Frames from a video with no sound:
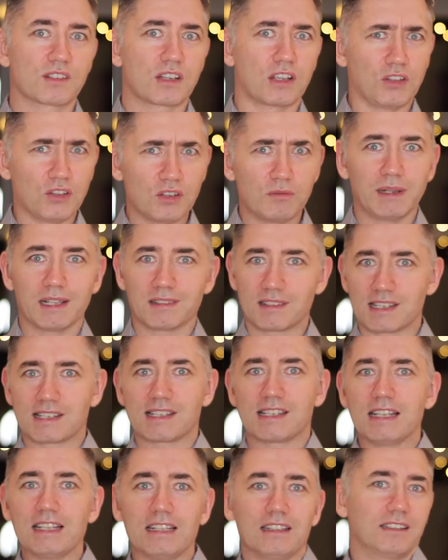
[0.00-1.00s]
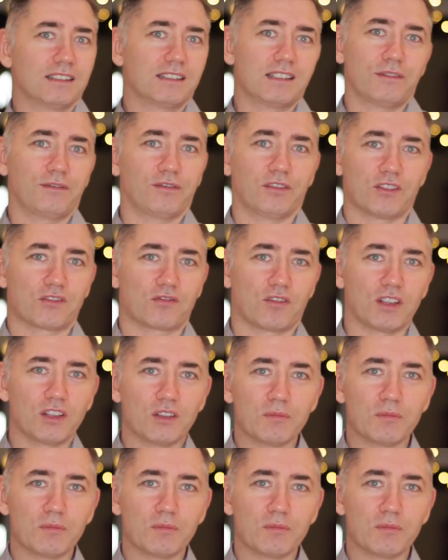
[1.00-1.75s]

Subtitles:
so you'd be able to see the difference, right?